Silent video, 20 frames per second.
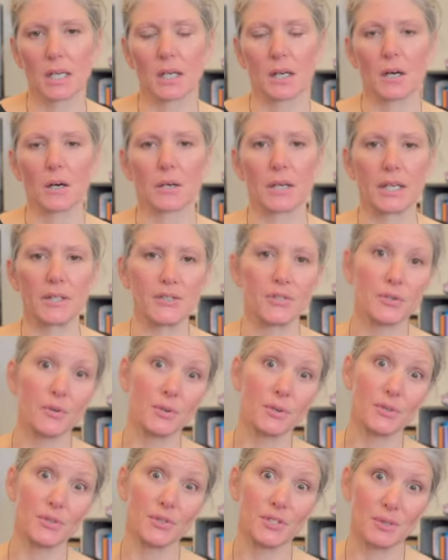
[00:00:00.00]
Okay, so
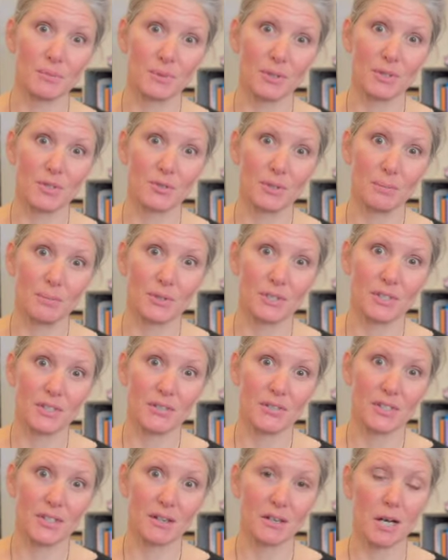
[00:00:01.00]
those are some
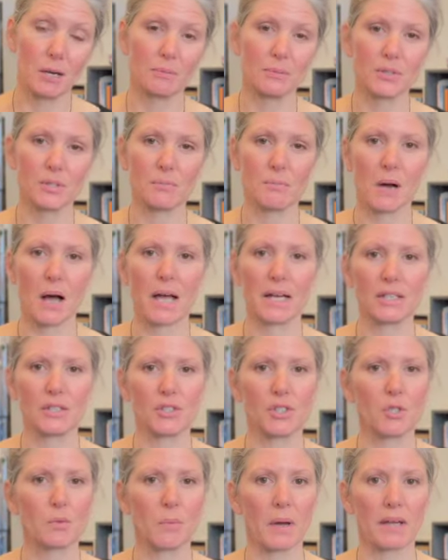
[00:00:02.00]
descriptions that come to
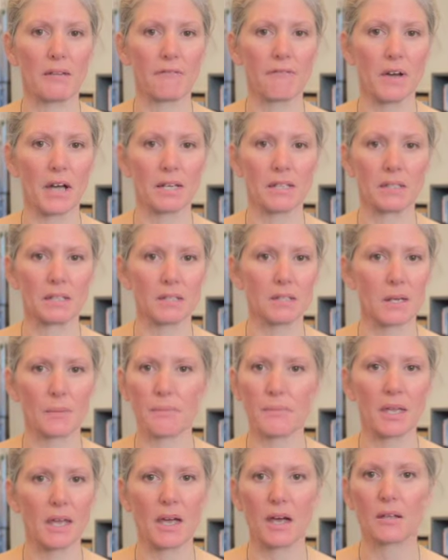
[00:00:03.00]
mind. You might find
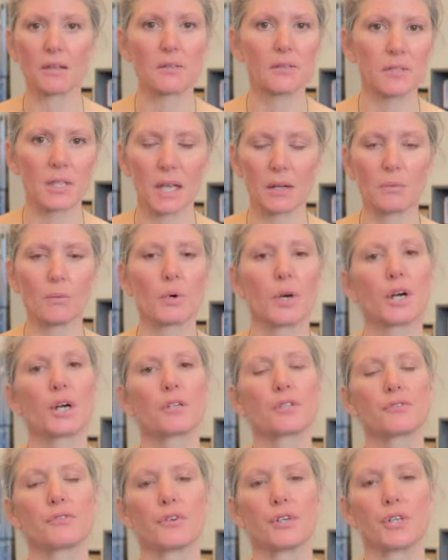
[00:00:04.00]
something else that
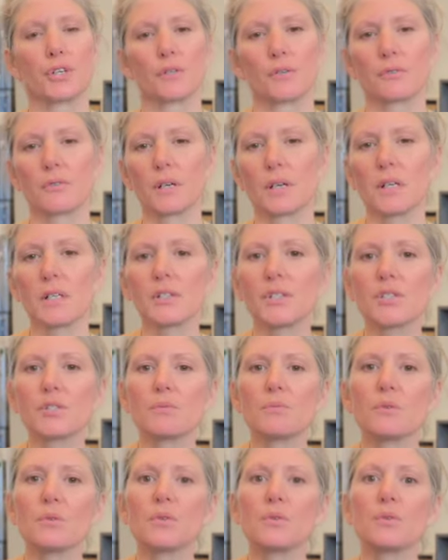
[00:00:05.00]
works for you. Very
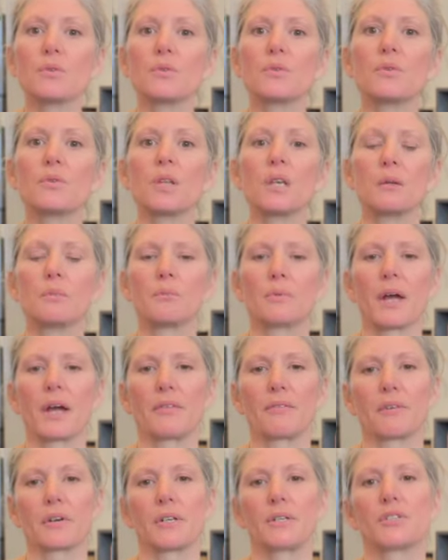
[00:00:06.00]
smooth
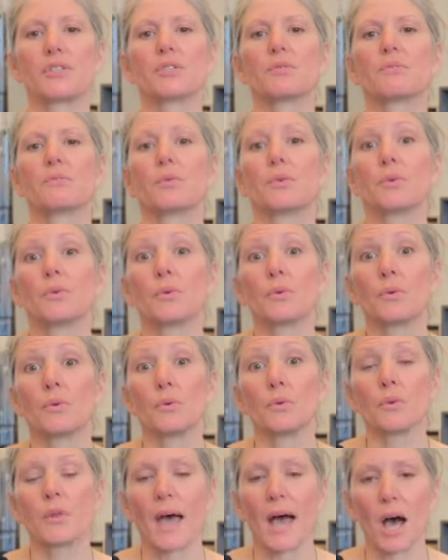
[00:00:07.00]
in-breath, very
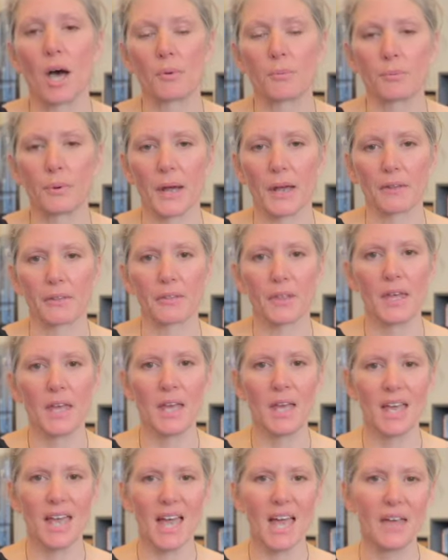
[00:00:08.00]
smooth out-breath.
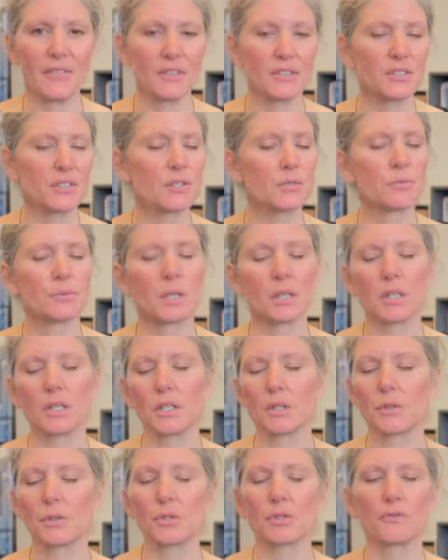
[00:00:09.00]
And this is really
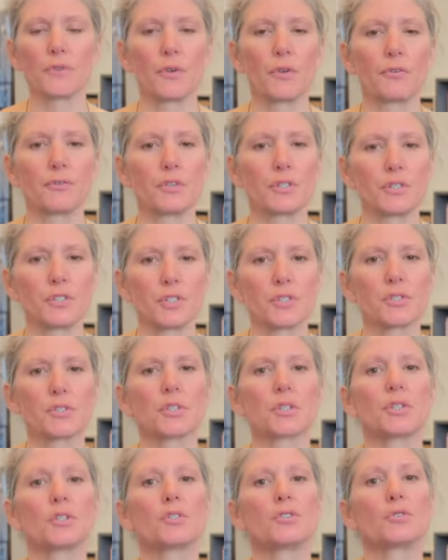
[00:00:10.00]
useful for
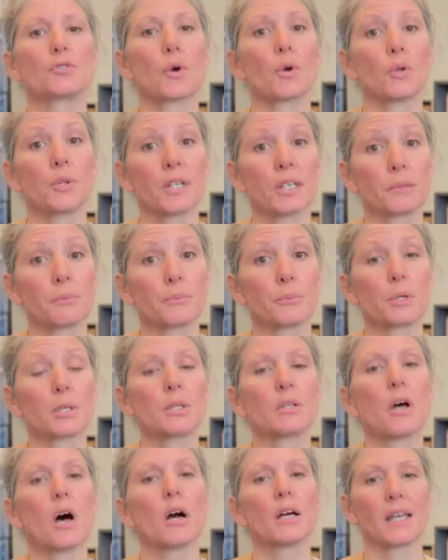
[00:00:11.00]
just controlling and
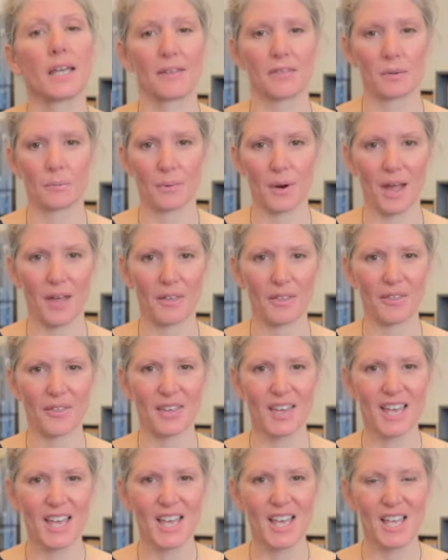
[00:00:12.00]
prolonging the breath.
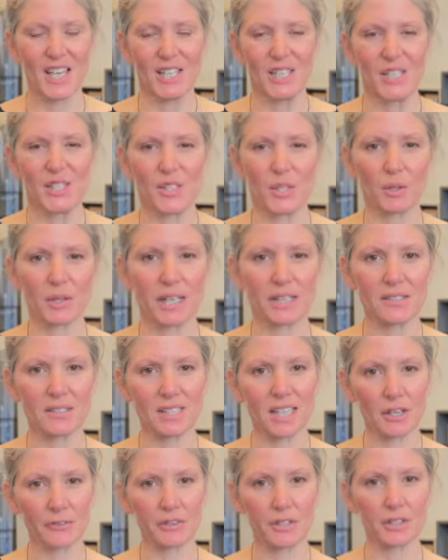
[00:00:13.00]
So let's
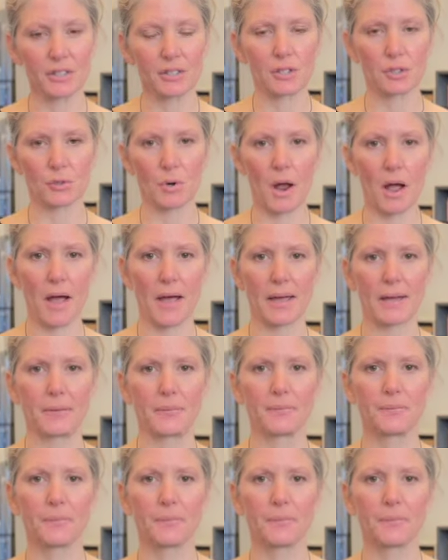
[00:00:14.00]
give it a try.